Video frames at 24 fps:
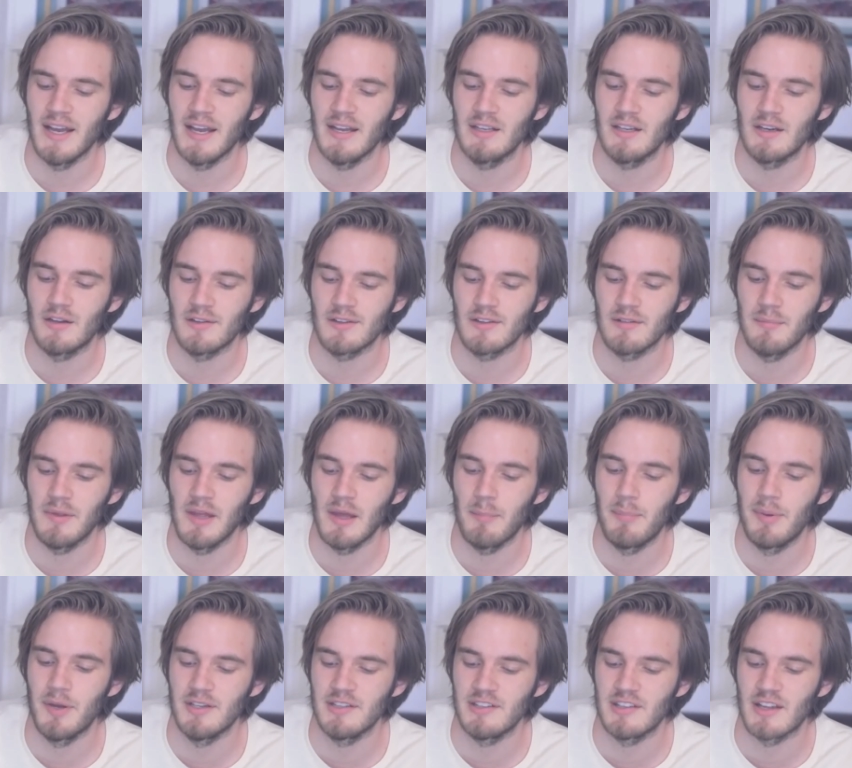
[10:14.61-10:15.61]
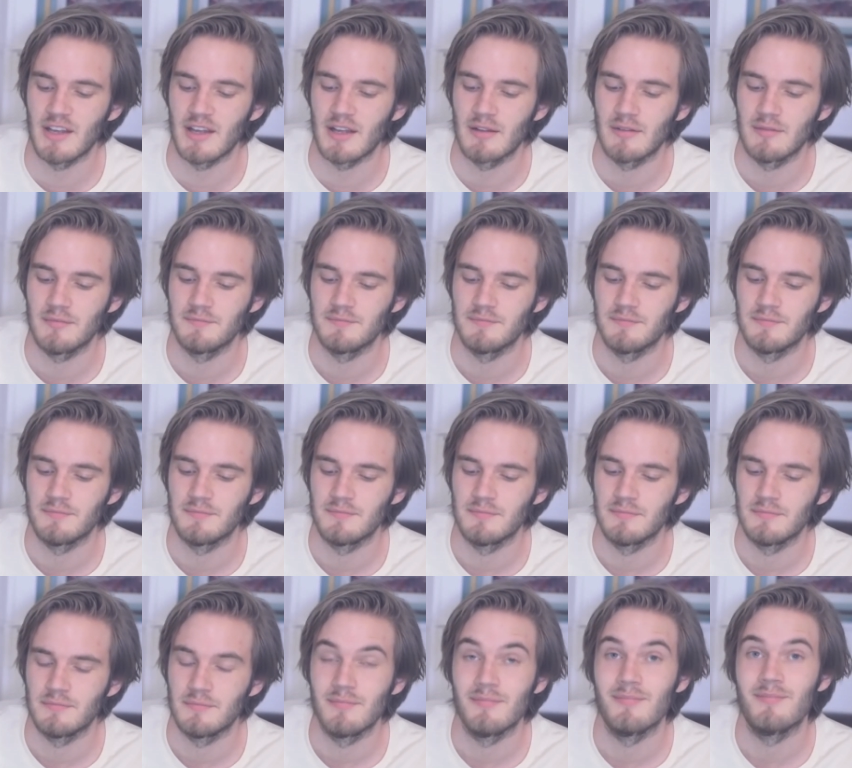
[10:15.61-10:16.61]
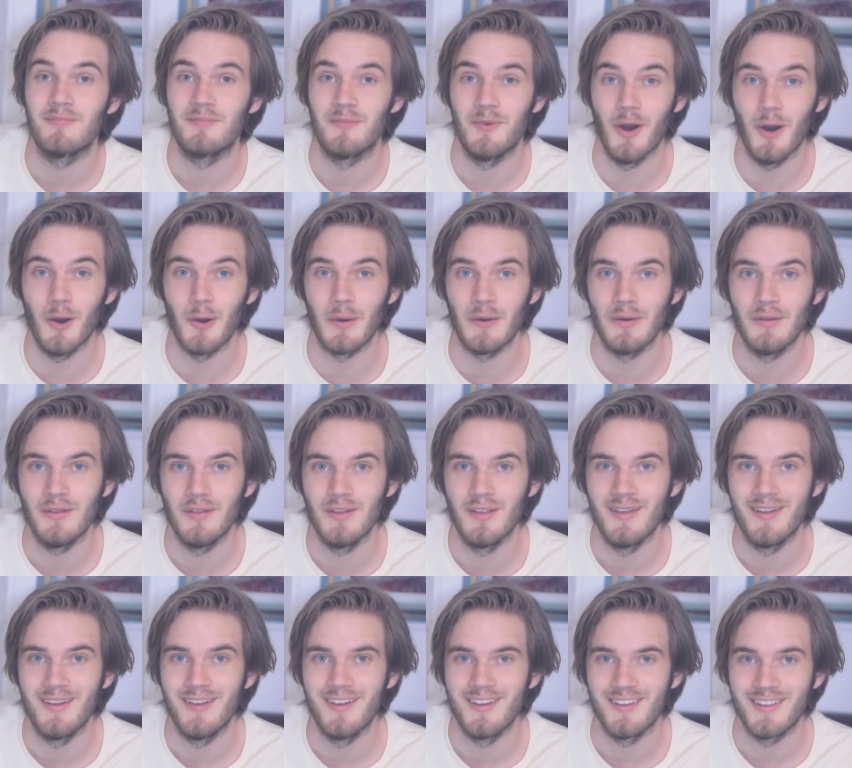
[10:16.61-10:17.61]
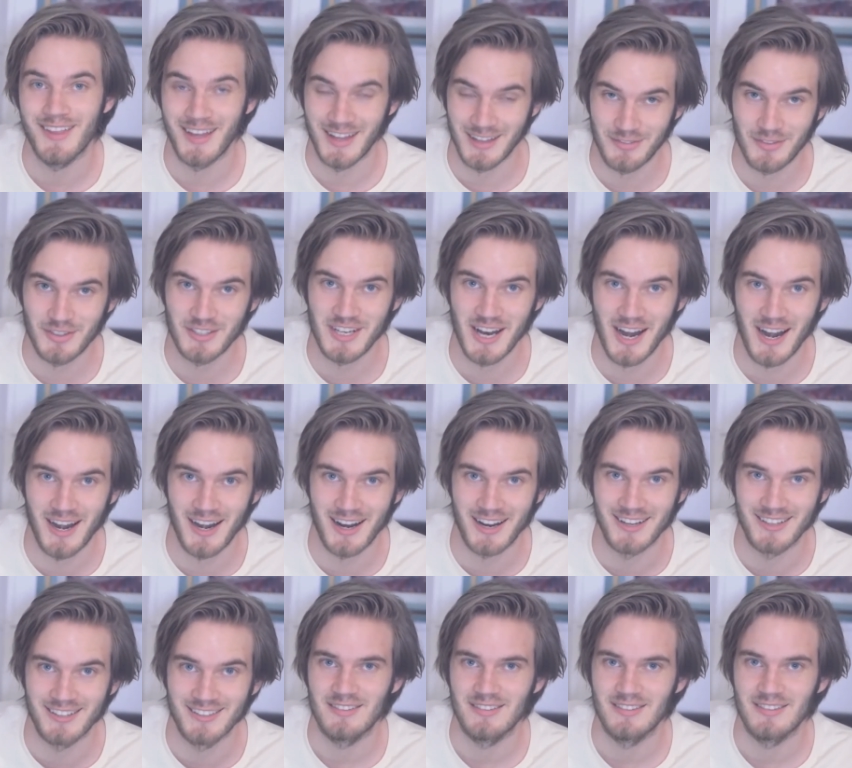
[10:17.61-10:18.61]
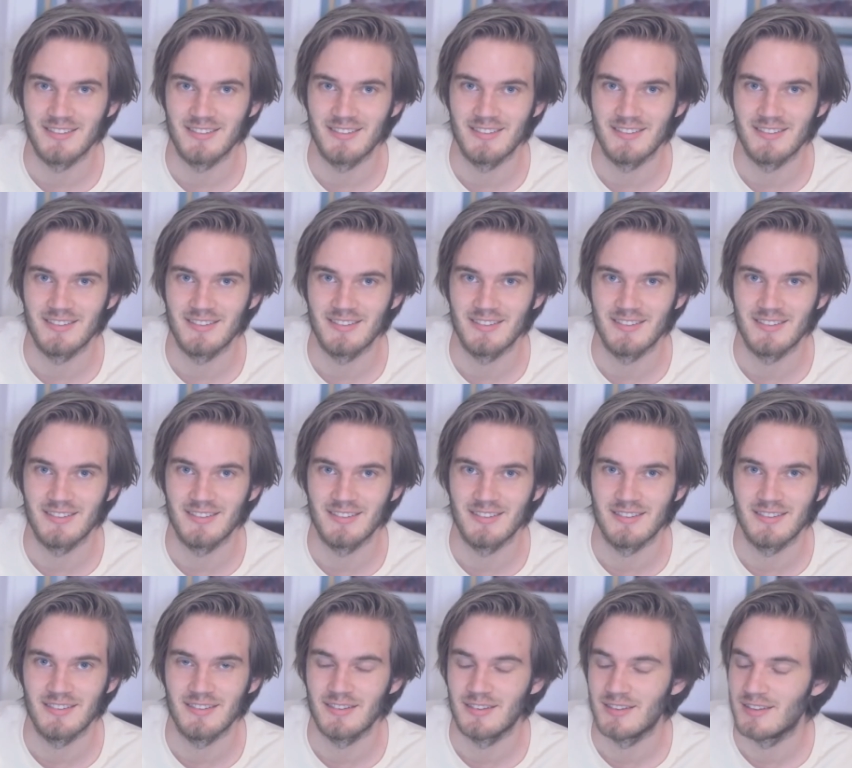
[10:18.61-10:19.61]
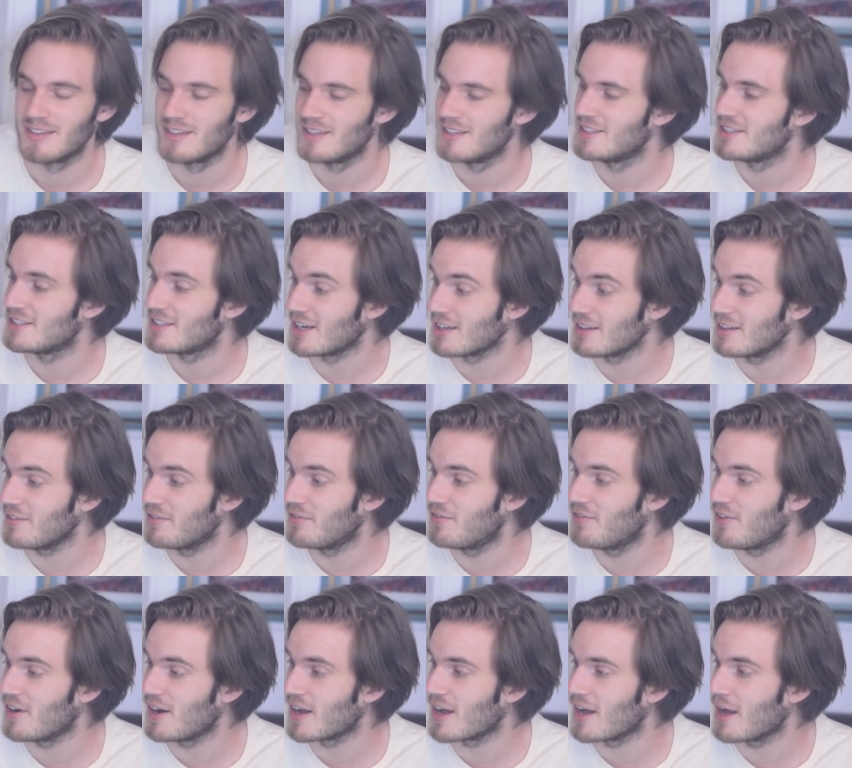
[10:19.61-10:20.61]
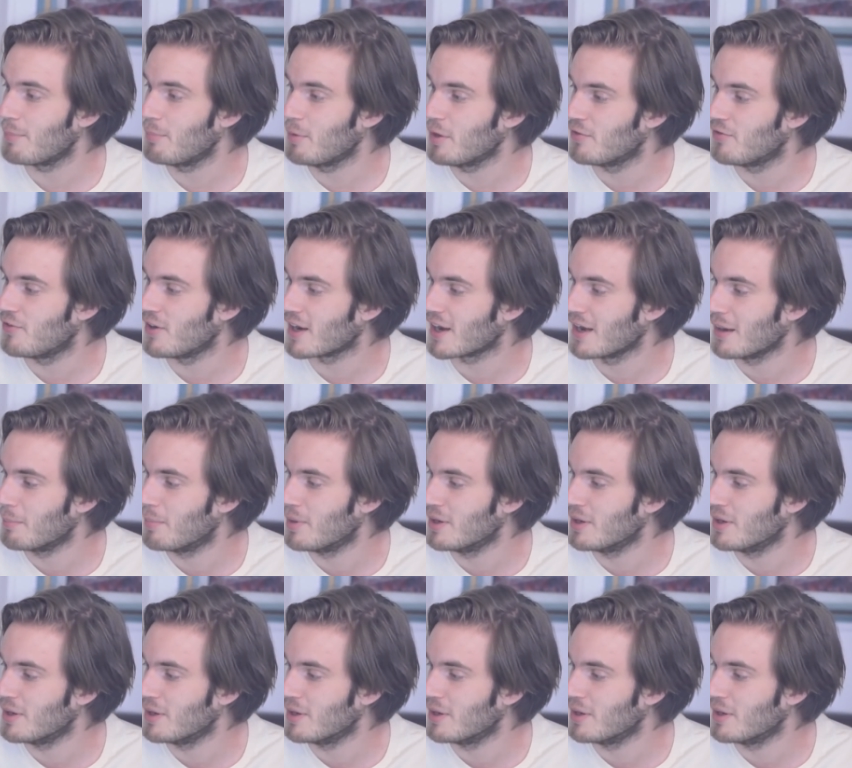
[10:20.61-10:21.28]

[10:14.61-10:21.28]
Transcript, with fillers: dad calls me a pussy. Wow. Thanks for sharing. Shut the fuck up, you fucking